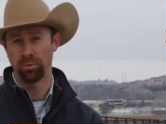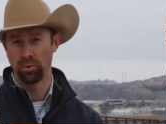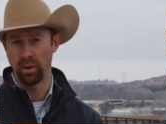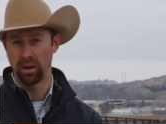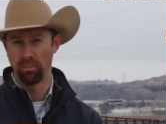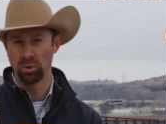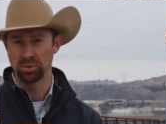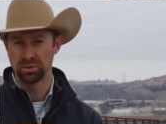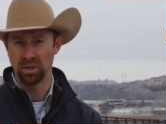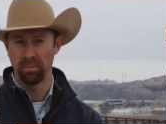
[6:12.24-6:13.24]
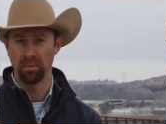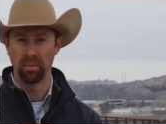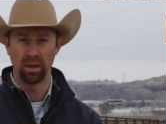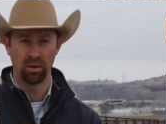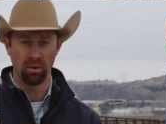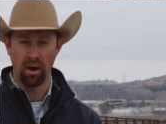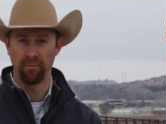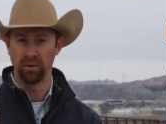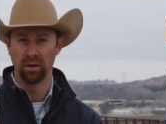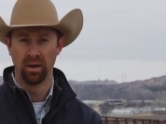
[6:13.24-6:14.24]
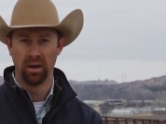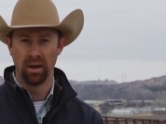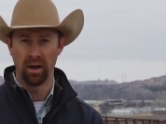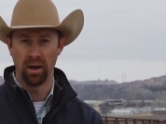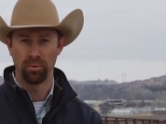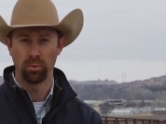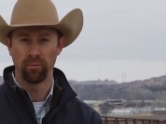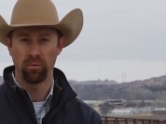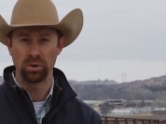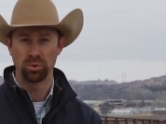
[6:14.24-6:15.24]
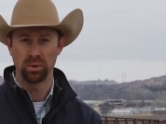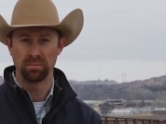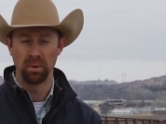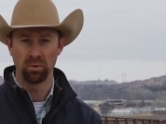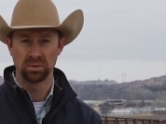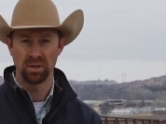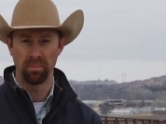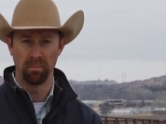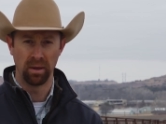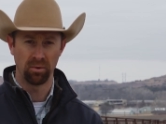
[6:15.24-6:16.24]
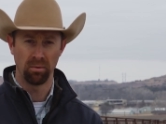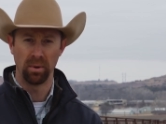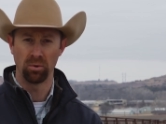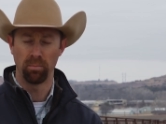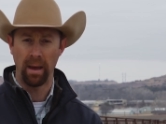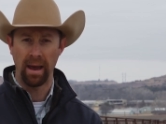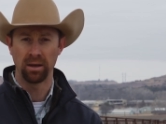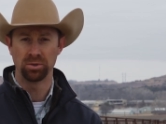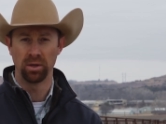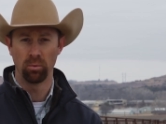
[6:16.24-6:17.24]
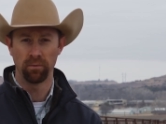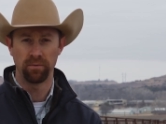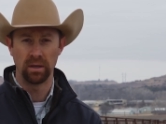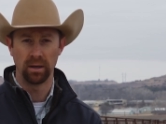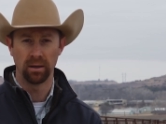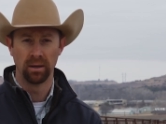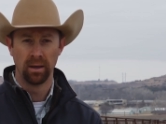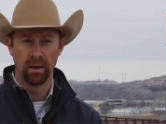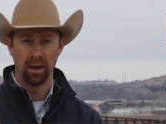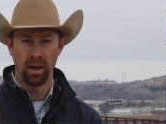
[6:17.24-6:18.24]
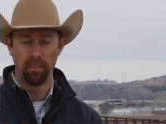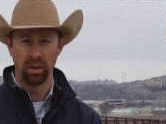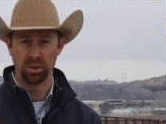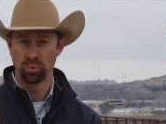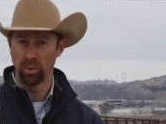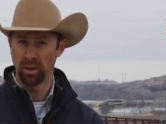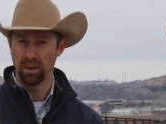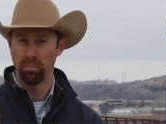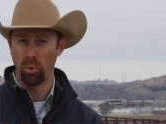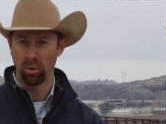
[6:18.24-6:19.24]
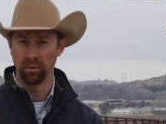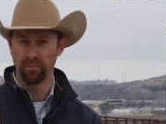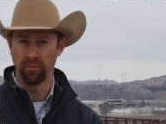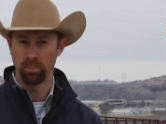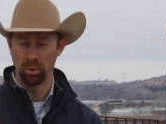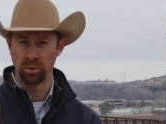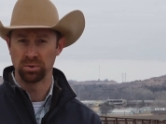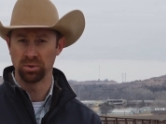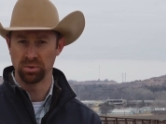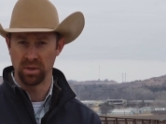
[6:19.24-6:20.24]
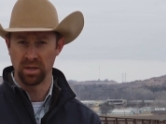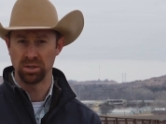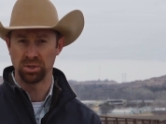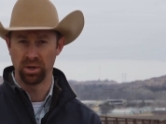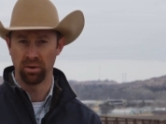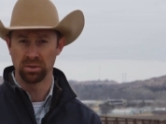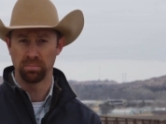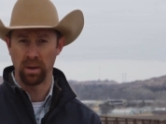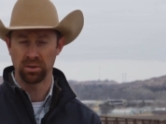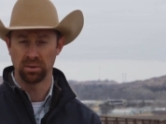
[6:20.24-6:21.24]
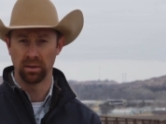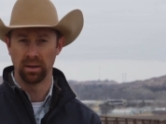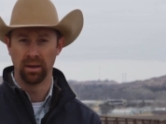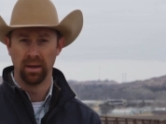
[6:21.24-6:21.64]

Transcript: through a commercial supplement or often uh, through a free choice mineral supplement or a mineral package that we're feeding. Uh, but it's really important for producers this year especially